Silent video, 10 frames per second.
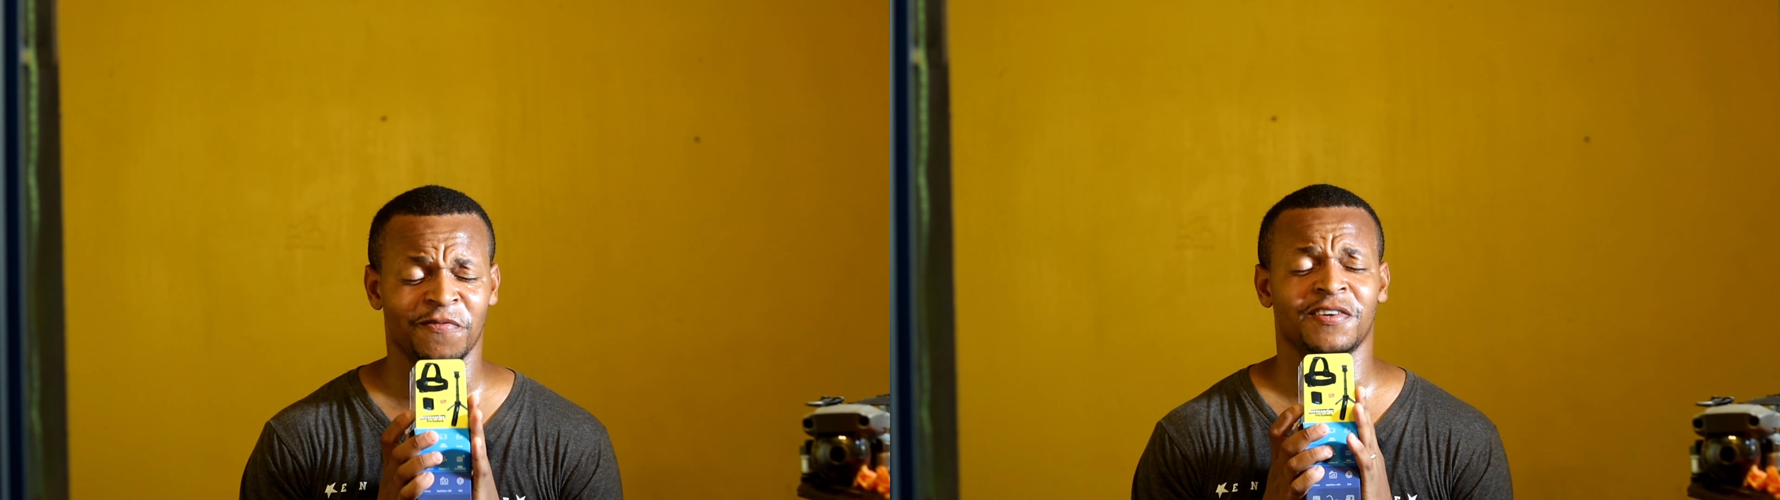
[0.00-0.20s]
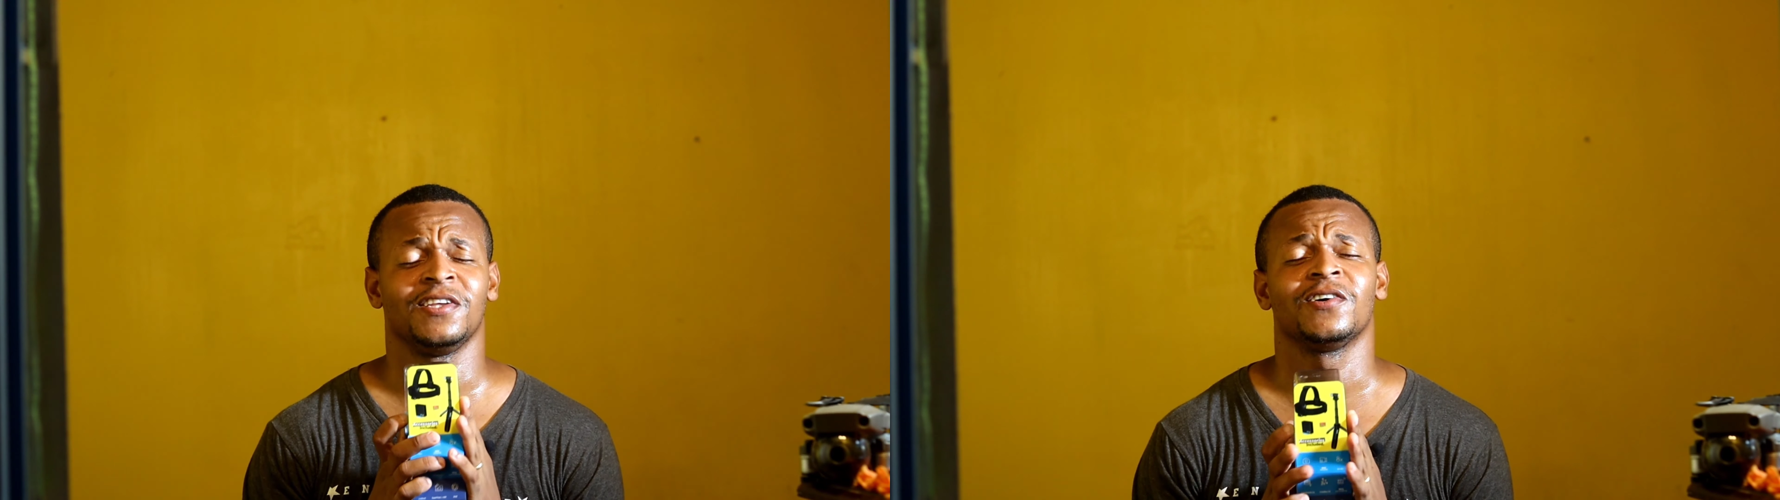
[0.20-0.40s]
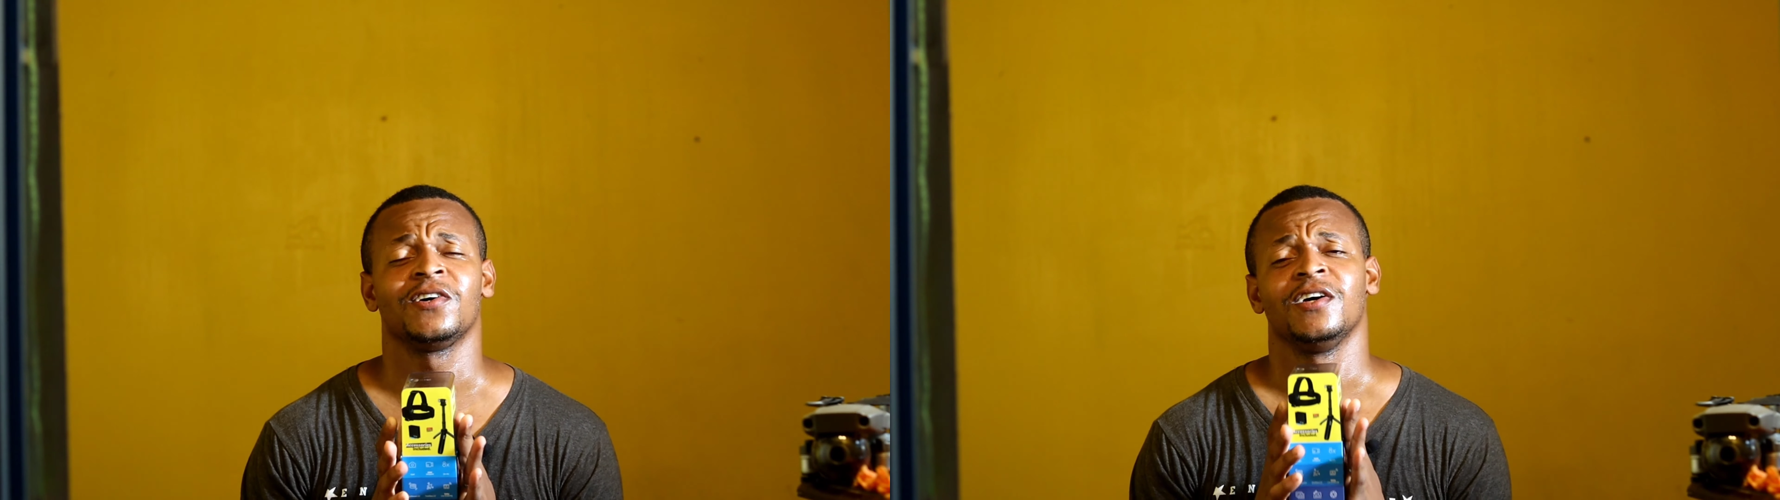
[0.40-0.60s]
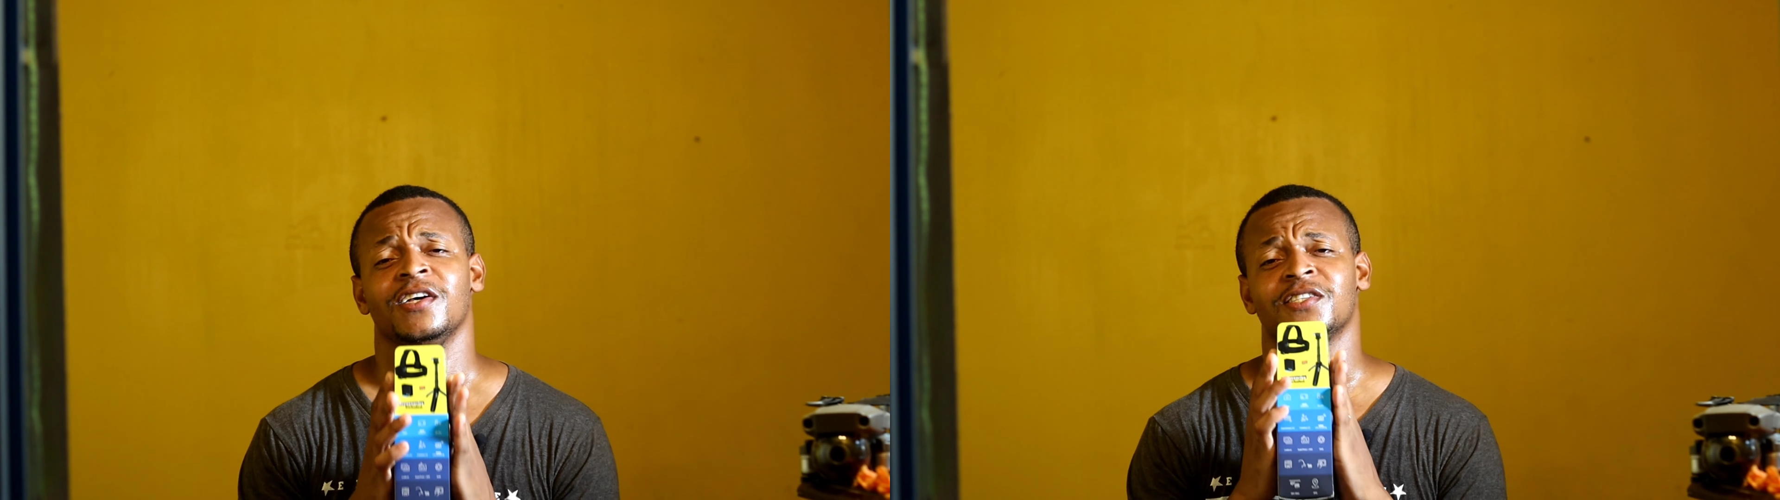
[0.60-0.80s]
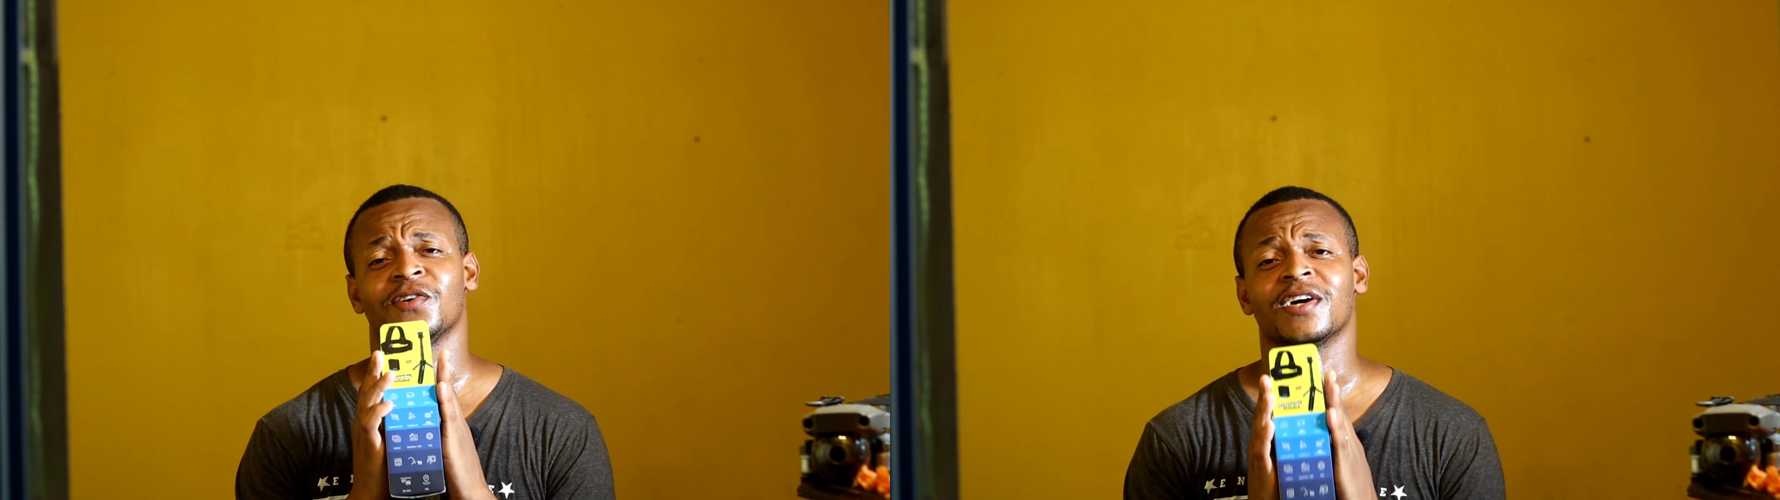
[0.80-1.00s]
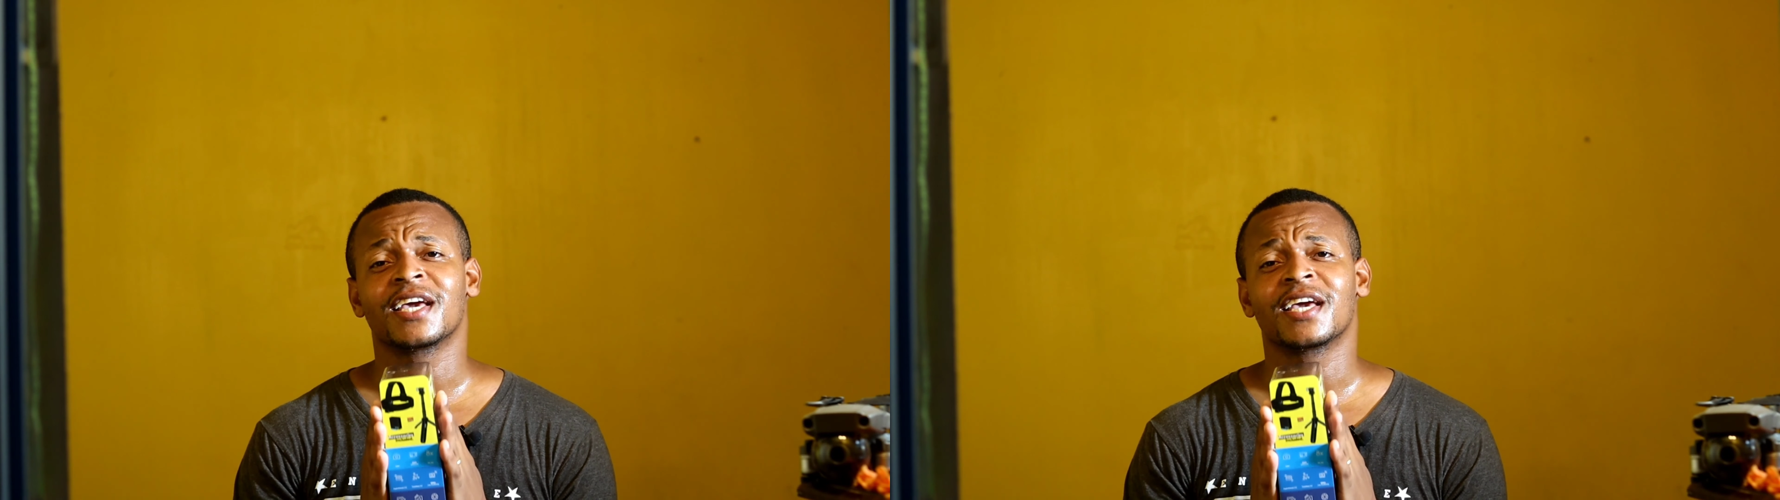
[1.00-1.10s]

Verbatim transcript: you video. So